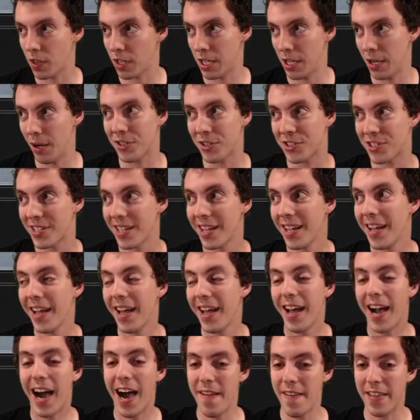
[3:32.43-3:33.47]
years.
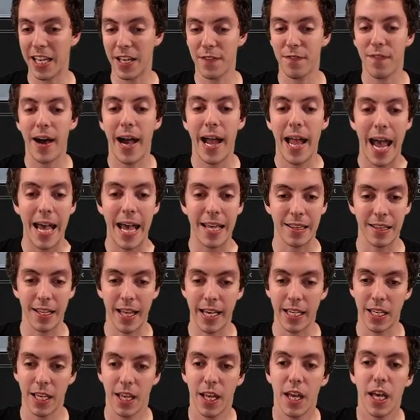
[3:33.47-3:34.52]
I think if I had
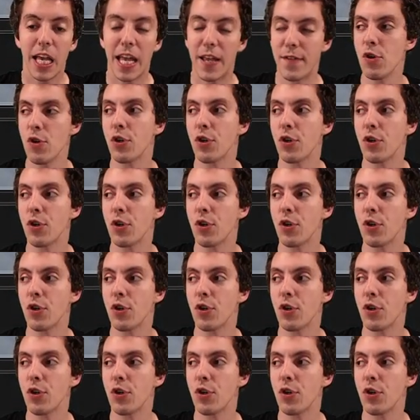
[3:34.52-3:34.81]
like, if you